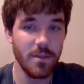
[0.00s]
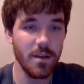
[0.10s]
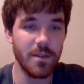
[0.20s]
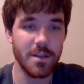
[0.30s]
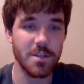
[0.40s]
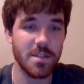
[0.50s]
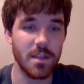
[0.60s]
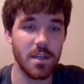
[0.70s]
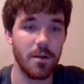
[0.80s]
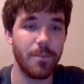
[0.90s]
And they can just
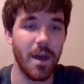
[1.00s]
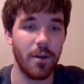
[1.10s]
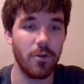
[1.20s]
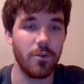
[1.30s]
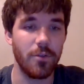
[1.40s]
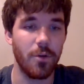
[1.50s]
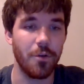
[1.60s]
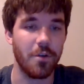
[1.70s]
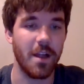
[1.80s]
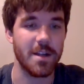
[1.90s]
sit there and pedal the
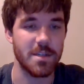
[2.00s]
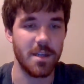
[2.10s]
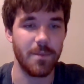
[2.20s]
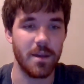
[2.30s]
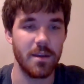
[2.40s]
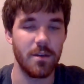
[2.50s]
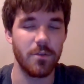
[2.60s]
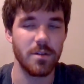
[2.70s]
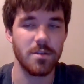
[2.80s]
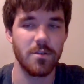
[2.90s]
whole class without making any
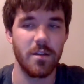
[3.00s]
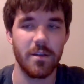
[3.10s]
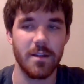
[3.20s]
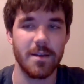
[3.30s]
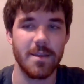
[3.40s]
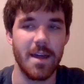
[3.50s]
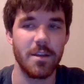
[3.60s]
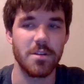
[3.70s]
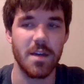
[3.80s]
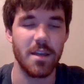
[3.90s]
noise or anything like that.
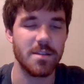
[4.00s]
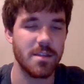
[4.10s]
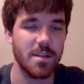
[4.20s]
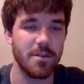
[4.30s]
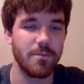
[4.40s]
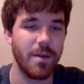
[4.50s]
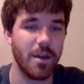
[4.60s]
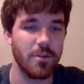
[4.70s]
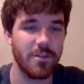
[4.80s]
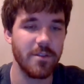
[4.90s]
It just kind of sit there and
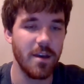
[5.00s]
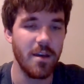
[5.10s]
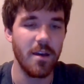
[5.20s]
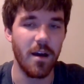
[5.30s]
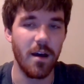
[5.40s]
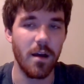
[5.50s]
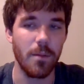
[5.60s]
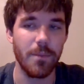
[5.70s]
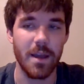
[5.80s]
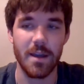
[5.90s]
pedals.
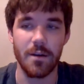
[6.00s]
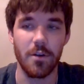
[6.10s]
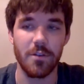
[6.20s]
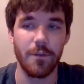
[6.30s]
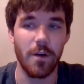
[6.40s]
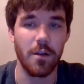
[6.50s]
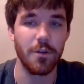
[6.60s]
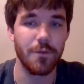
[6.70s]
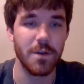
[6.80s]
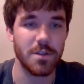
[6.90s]
That can also fall
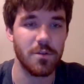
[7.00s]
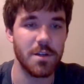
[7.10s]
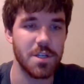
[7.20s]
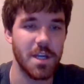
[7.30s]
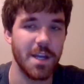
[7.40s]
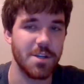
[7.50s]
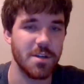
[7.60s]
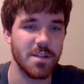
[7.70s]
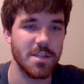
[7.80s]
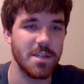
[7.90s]
under physical education
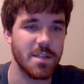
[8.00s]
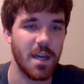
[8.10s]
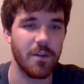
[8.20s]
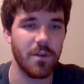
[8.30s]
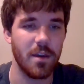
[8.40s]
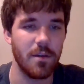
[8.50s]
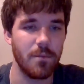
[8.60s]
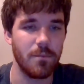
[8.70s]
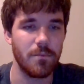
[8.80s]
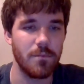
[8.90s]
because it is kind of getting
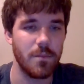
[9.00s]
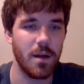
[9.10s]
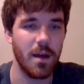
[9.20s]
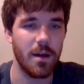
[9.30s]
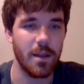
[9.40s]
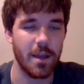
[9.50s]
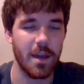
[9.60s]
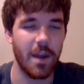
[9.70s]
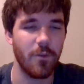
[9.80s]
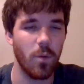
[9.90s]
them like
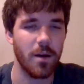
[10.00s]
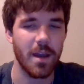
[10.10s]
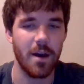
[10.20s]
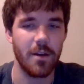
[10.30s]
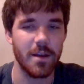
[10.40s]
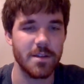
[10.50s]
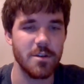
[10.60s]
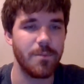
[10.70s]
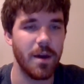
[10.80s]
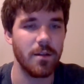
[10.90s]
kind of a workout. I guess
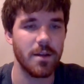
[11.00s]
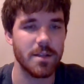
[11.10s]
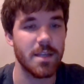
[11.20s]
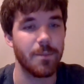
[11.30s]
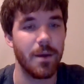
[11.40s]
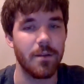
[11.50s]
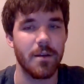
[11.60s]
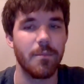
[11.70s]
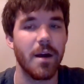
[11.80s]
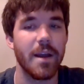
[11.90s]
they're pedaling. It's like
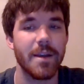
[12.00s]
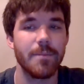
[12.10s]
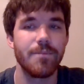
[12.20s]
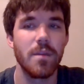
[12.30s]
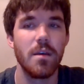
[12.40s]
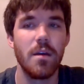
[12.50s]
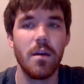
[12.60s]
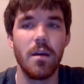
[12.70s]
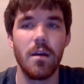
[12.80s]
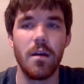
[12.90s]
pedaling a bike.
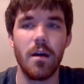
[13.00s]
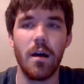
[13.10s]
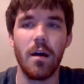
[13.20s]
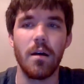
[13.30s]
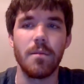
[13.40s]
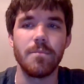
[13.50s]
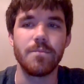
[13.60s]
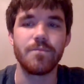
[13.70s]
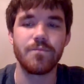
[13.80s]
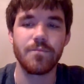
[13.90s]
Um,